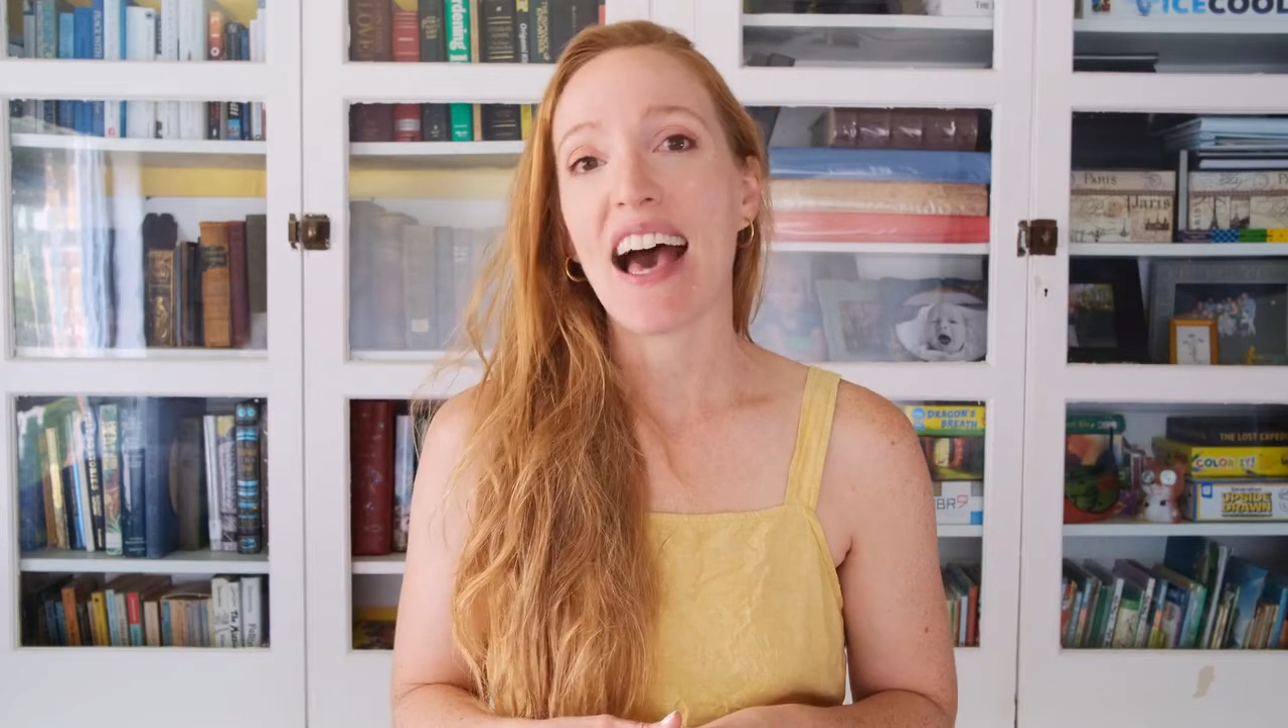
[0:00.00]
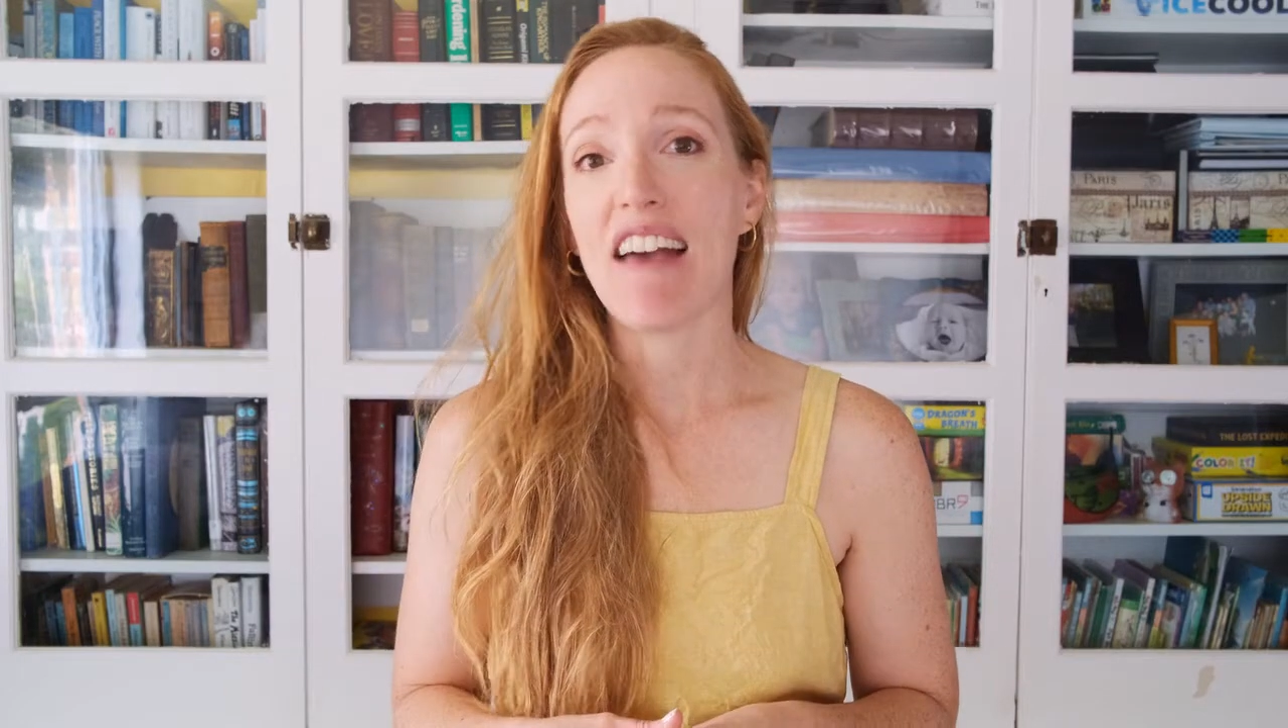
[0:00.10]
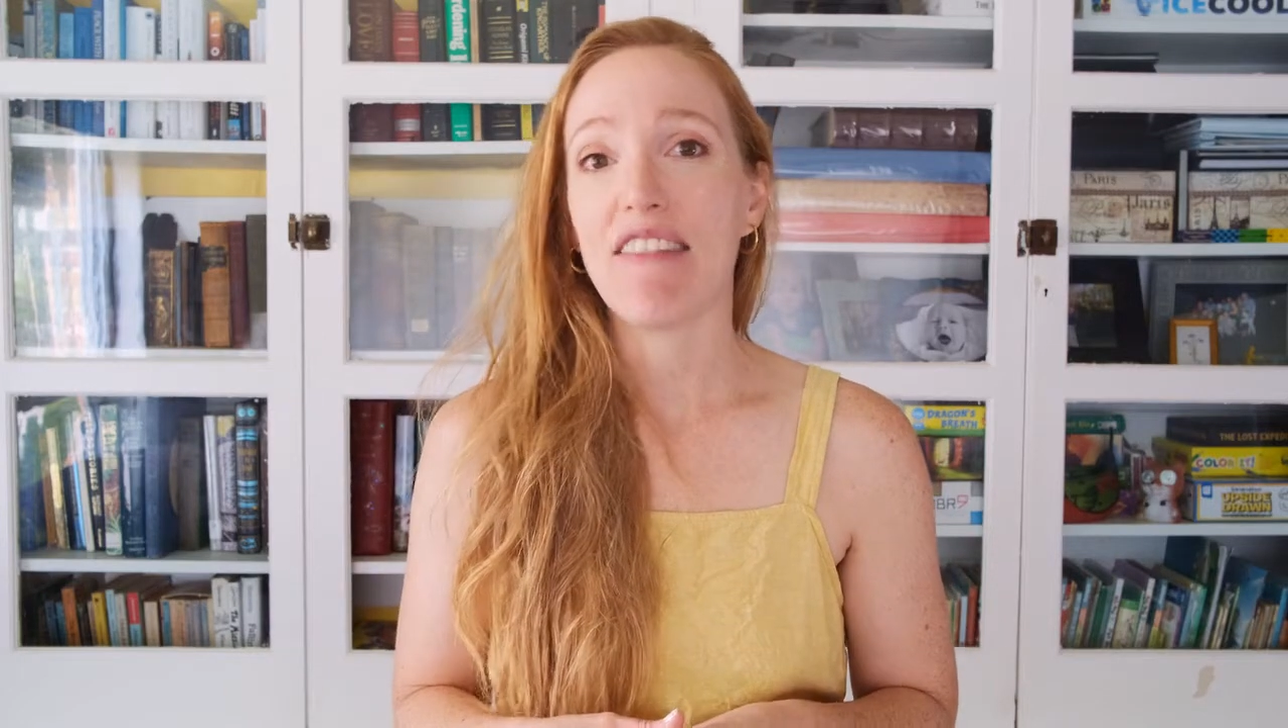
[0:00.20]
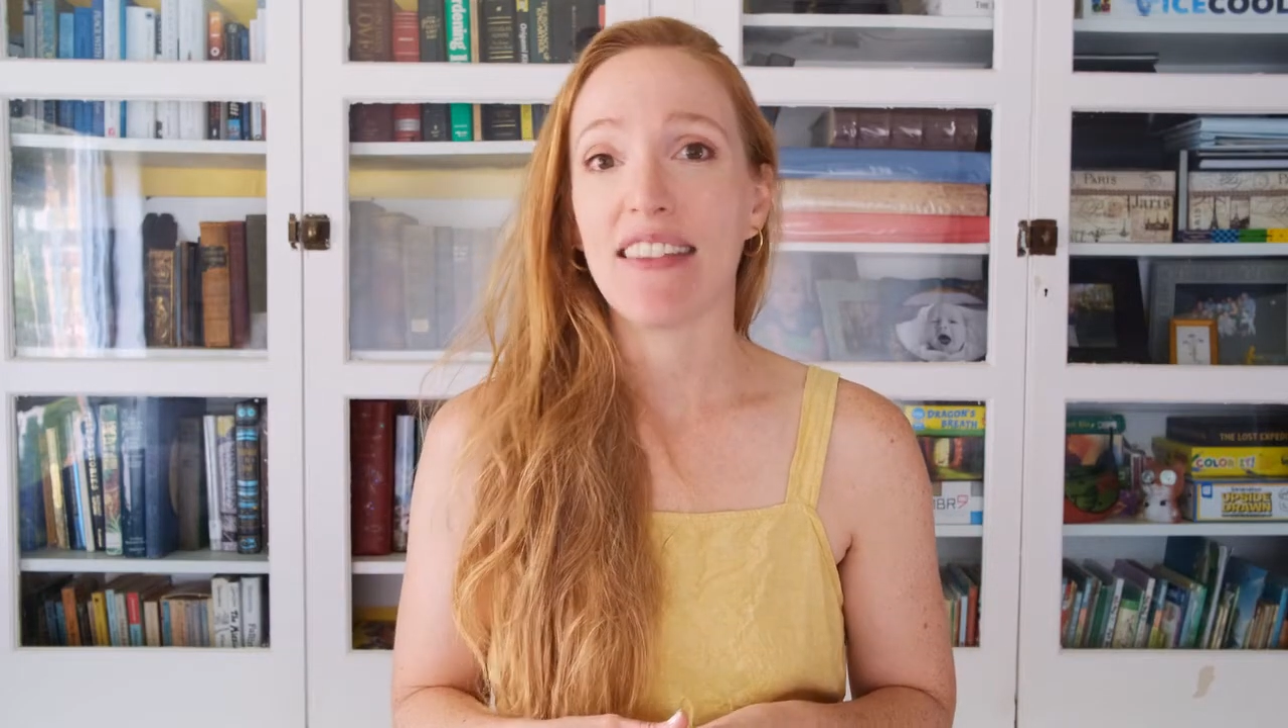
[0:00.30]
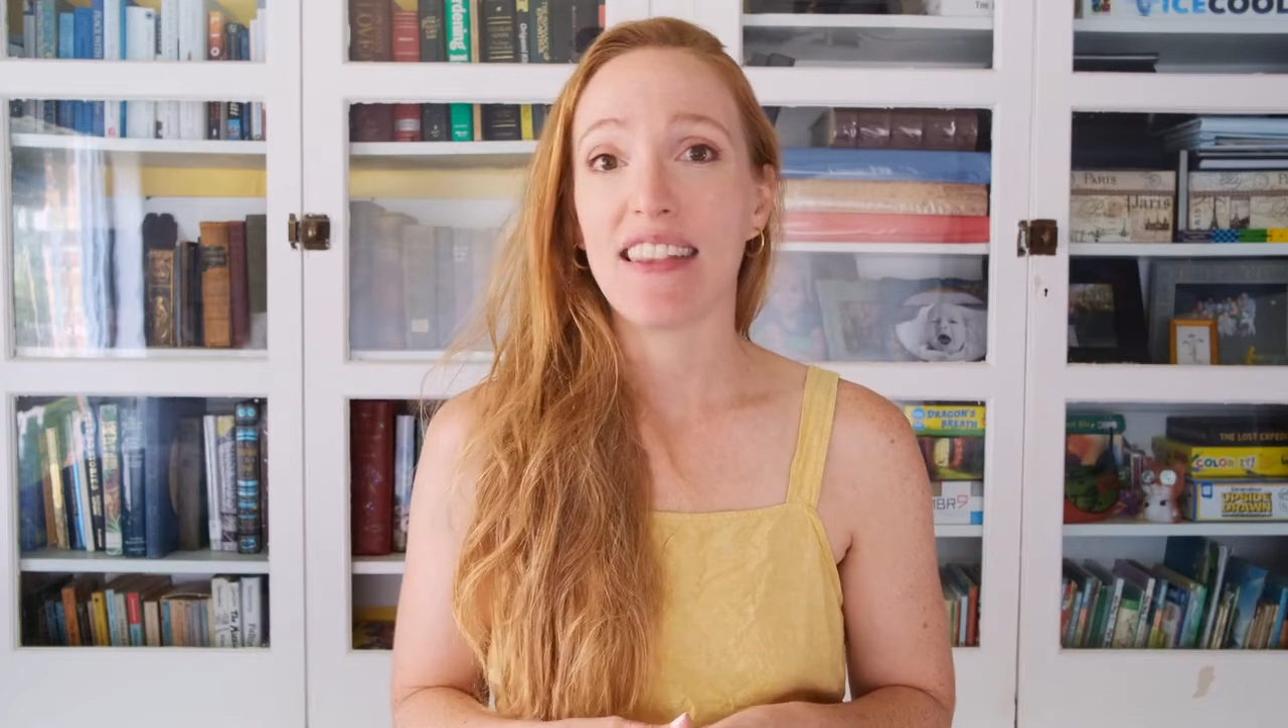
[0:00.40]
I
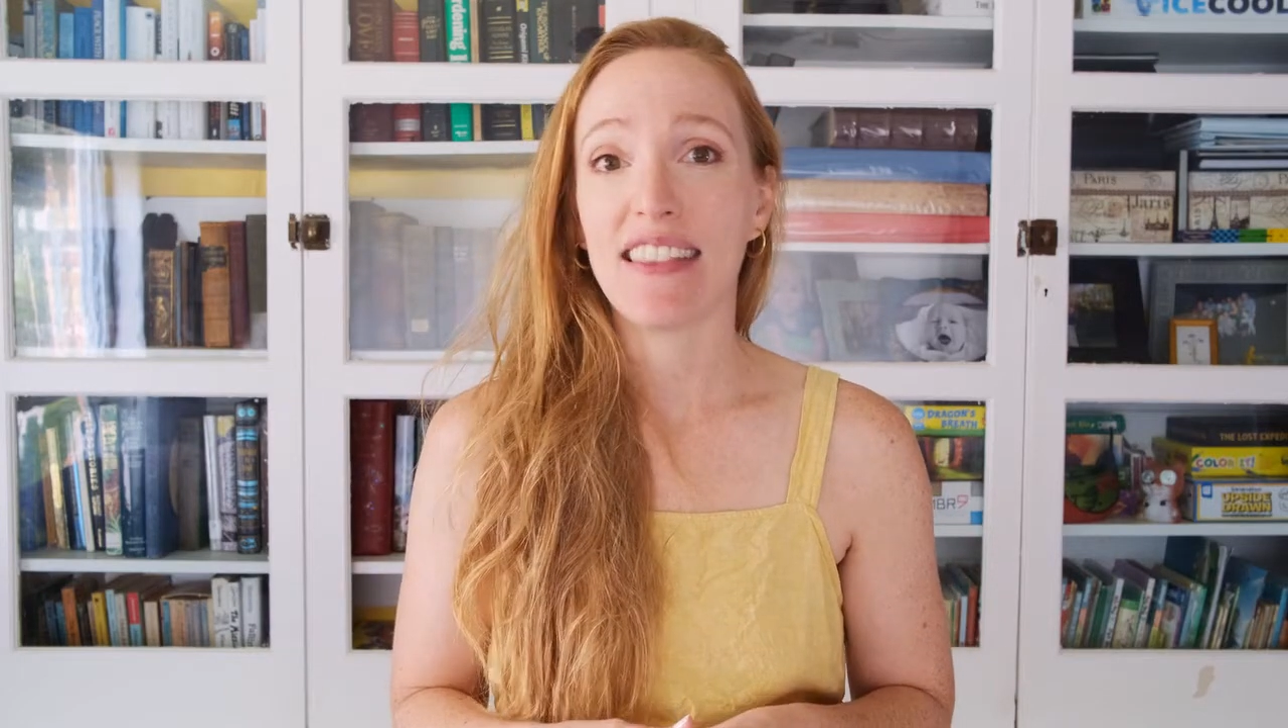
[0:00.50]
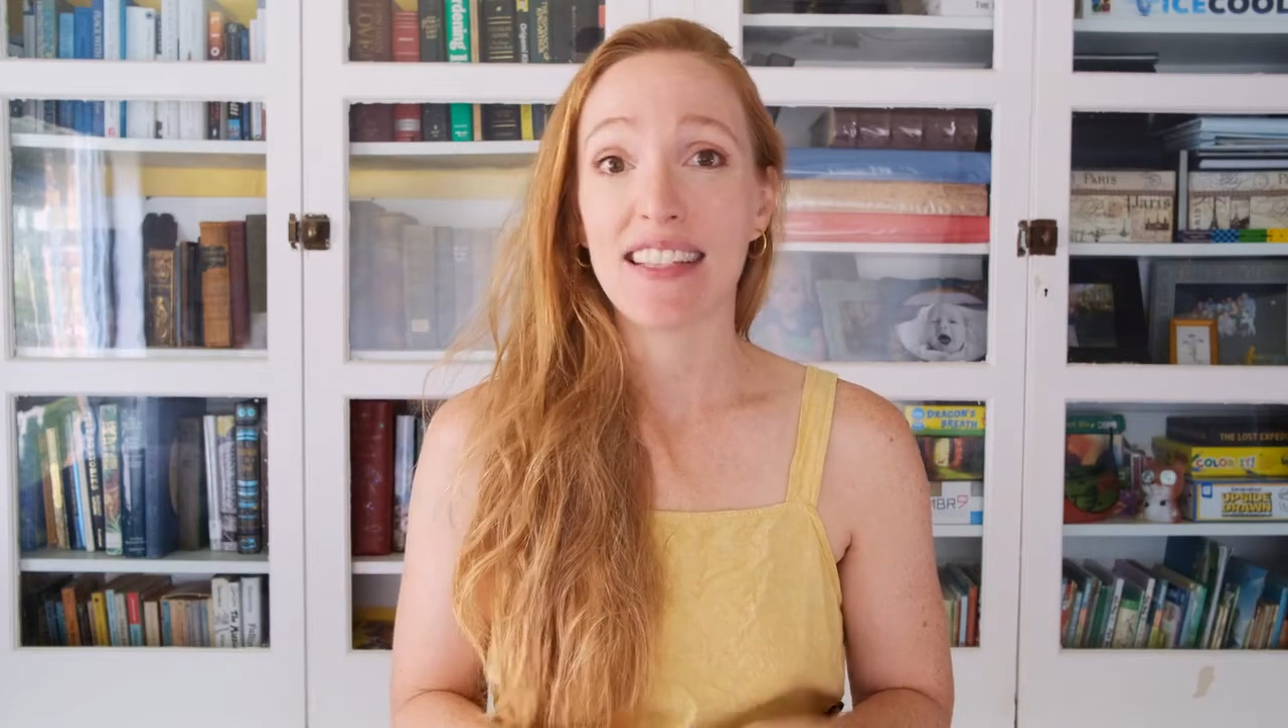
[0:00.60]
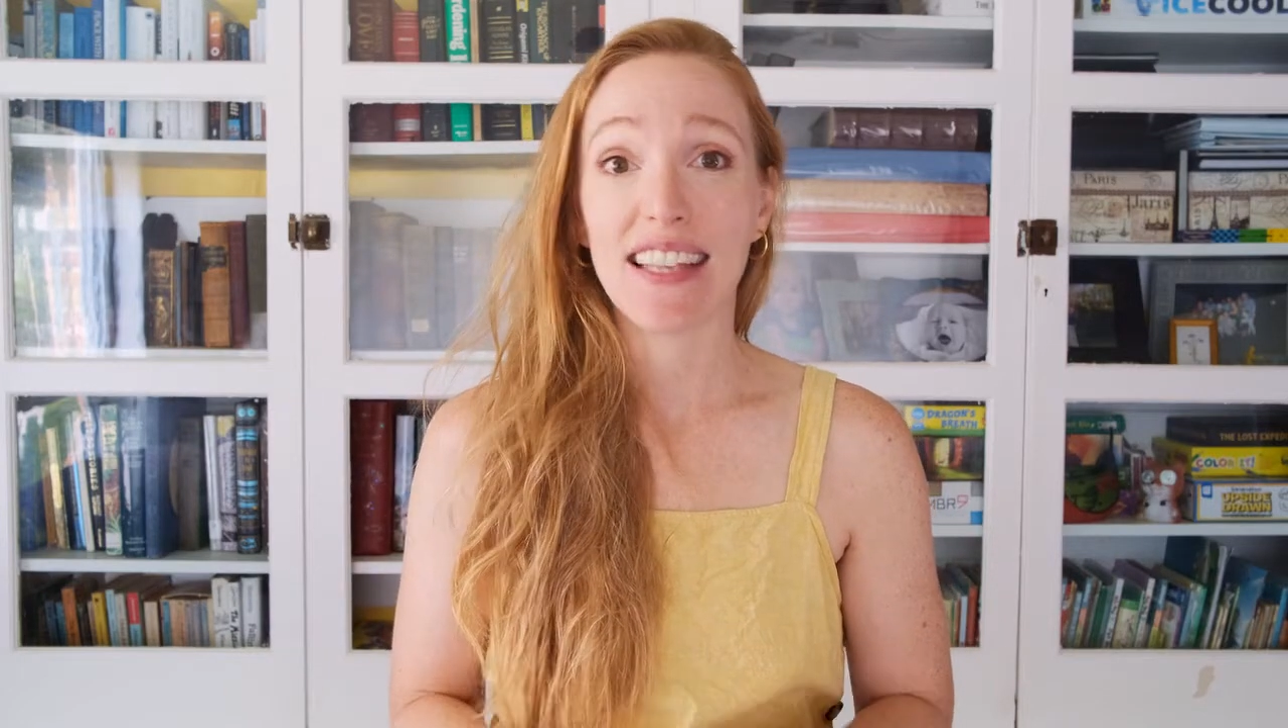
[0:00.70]
found that this